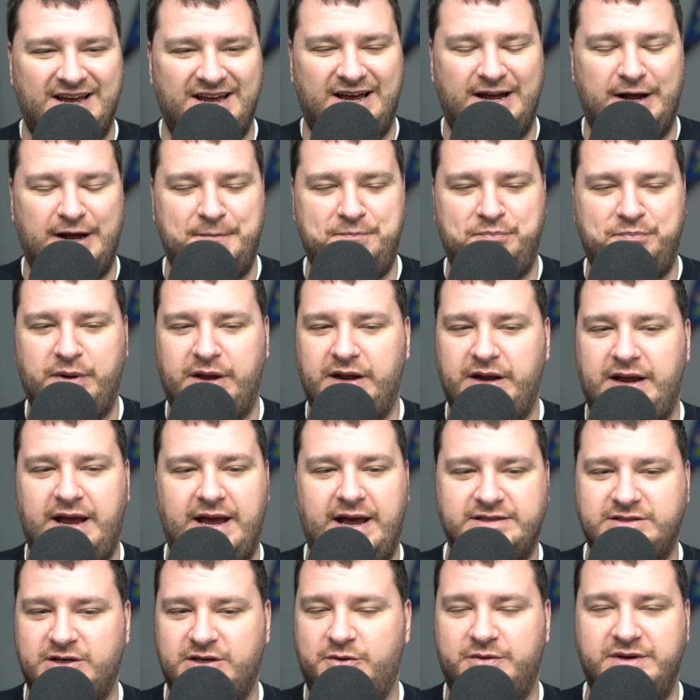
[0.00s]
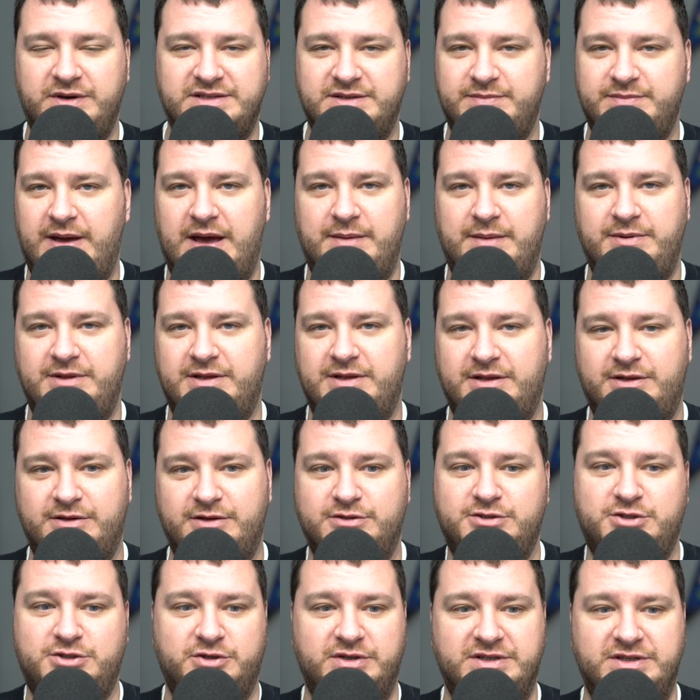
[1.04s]
But as always, I'm happy that
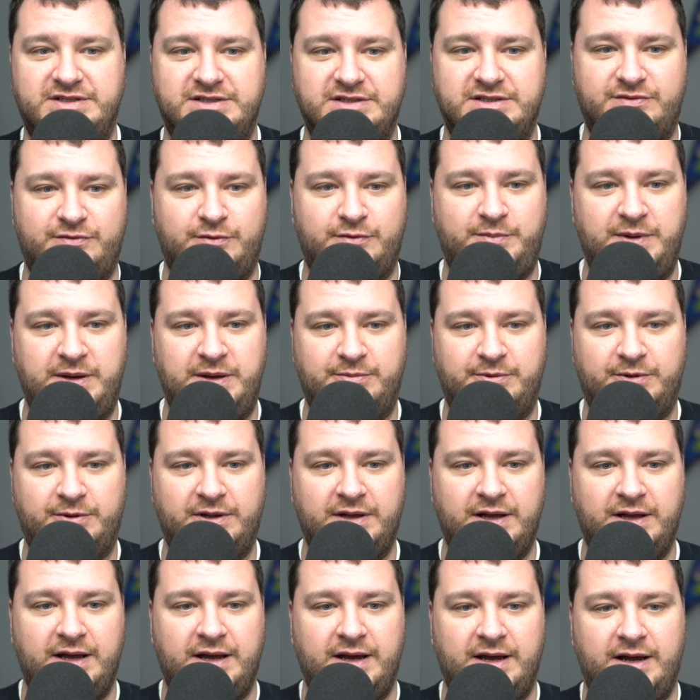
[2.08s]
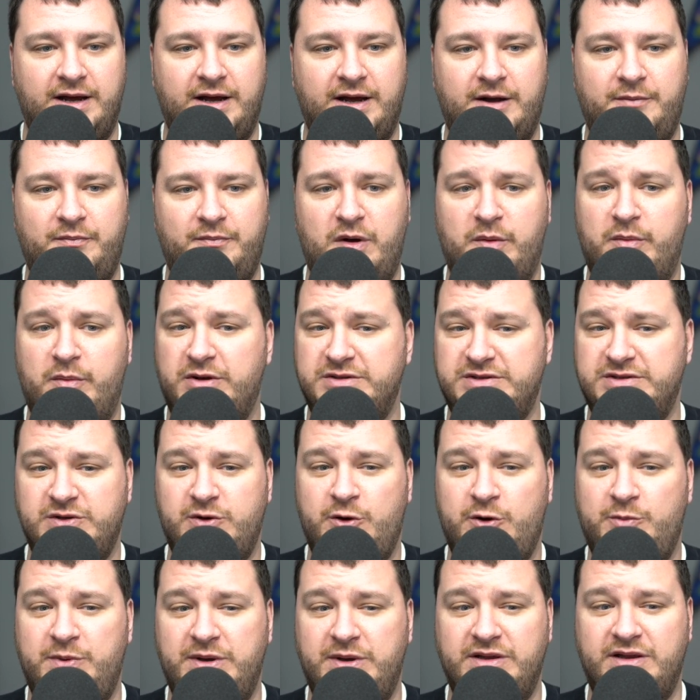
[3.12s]
there's choices for people. I'm also
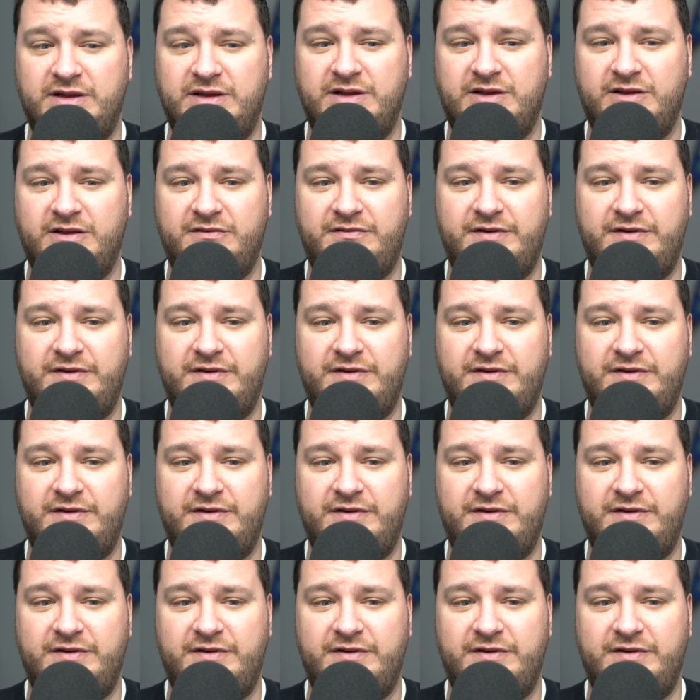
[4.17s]
hoping that they'll